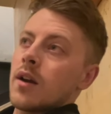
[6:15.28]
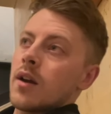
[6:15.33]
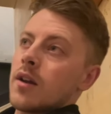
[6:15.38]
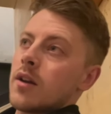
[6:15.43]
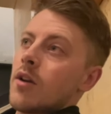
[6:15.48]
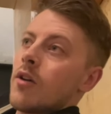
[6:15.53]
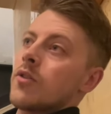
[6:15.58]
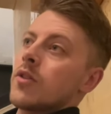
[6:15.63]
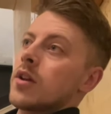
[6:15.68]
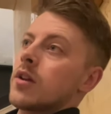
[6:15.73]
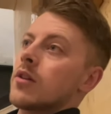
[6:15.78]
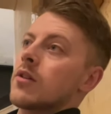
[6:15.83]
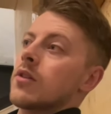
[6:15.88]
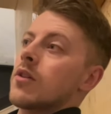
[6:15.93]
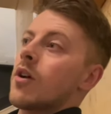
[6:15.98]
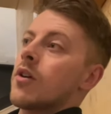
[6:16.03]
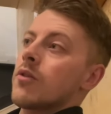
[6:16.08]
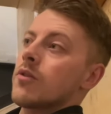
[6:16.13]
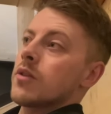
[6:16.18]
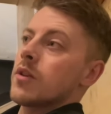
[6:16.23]
not only
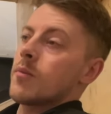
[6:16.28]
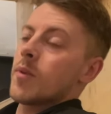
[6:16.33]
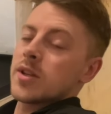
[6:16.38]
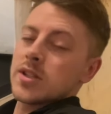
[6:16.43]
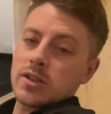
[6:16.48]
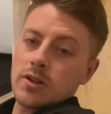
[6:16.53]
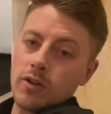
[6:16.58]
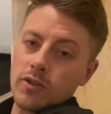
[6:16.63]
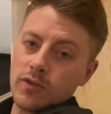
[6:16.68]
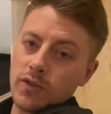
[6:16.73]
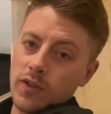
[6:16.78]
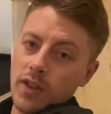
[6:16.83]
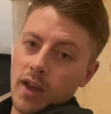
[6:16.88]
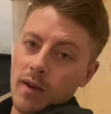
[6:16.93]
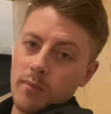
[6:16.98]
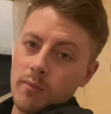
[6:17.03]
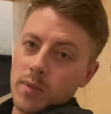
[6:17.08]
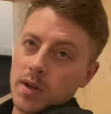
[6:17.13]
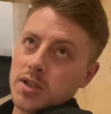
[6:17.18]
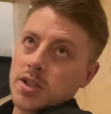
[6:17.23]
not only am I stoked for
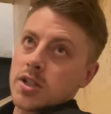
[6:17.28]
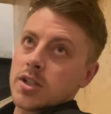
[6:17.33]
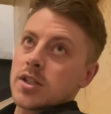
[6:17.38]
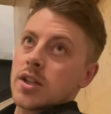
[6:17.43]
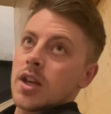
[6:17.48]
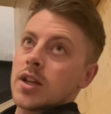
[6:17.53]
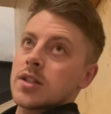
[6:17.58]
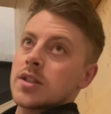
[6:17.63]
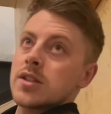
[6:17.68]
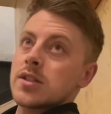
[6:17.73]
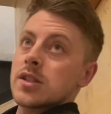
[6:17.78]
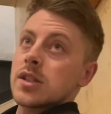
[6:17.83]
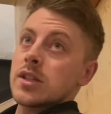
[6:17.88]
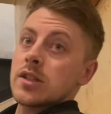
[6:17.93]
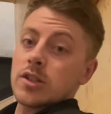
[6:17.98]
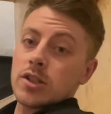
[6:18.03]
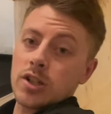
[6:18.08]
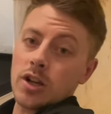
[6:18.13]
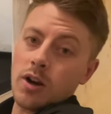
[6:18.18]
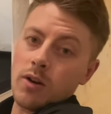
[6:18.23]
them, but just like to see
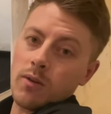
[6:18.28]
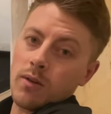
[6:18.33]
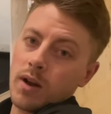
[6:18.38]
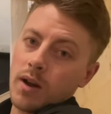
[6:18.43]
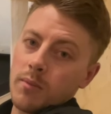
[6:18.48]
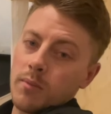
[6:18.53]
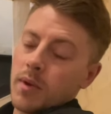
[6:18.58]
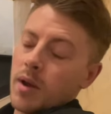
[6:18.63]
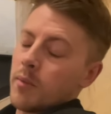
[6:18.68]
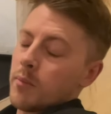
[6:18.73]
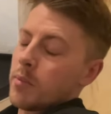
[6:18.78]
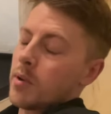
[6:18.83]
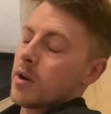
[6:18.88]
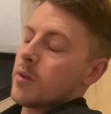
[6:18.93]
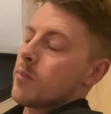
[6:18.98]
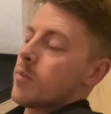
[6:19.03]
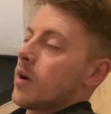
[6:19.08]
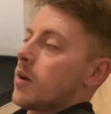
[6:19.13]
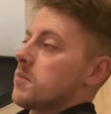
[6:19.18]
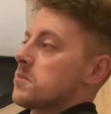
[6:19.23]
the show. I'm, I'm pretty
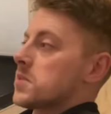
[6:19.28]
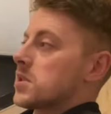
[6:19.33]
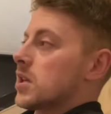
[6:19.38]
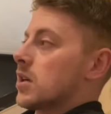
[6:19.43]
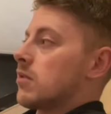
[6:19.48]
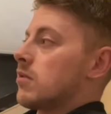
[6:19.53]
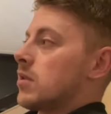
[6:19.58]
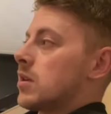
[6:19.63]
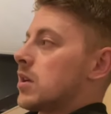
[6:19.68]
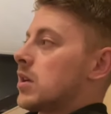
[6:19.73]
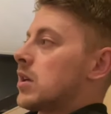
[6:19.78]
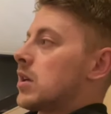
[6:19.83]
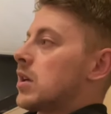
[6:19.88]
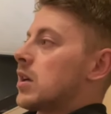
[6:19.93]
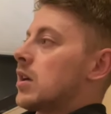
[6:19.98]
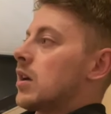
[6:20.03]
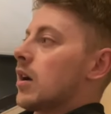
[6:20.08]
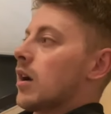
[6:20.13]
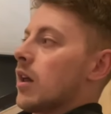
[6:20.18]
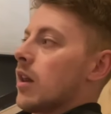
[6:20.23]
pumped. So
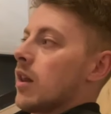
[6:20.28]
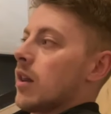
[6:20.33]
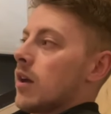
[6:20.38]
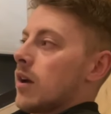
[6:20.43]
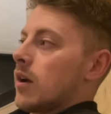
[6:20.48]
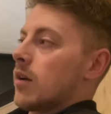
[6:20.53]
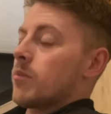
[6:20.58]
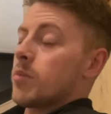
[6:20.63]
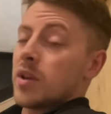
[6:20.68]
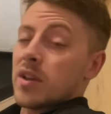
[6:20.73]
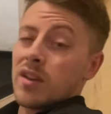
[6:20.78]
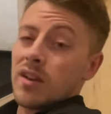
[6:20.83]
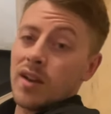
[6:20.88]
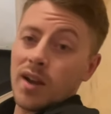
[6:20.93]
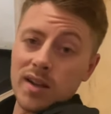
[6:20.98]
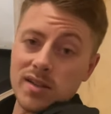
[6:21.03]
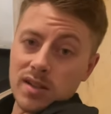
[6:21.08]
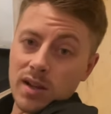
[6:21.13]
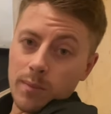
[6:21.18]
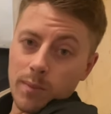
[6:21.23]
I'll uh, pick you
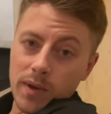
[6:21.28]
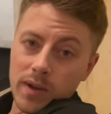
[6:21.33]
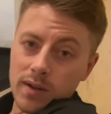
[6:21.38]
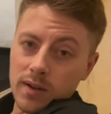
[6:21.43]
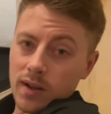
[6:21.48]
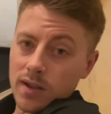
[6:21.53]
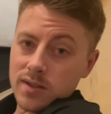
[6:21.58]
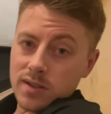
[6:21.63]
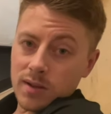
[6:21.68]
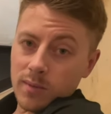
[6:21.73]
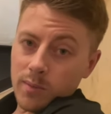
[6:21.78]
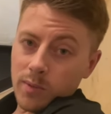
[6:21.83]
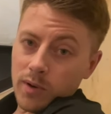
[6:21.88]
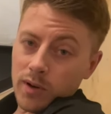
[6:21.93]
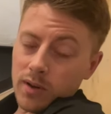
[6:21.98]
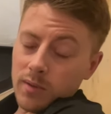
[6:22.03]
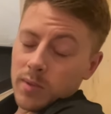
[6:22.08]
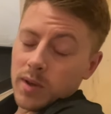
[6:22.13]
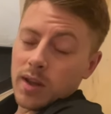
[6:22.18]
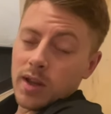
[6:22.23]
guys up at, at some point
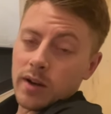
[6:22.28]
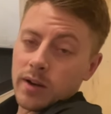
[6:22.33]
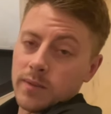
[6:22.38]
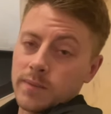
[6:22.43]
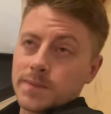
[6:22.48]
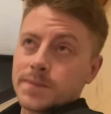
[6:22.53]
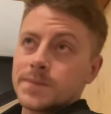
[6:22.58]
a little bit later.